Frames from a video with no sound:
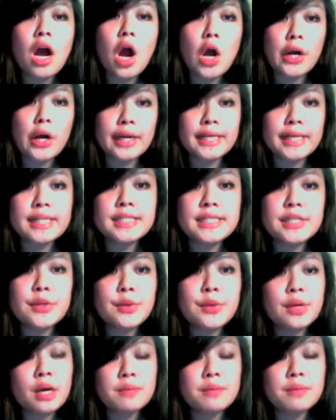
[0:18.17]
artist
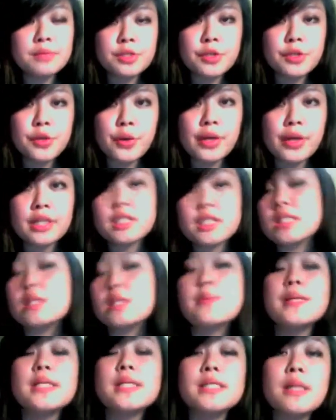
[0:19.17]
who comes to New York to
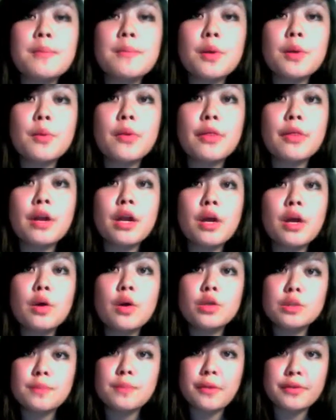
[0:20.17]
spend a summer with her
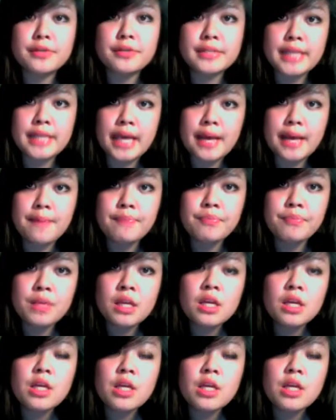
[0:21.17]
older brother Sam,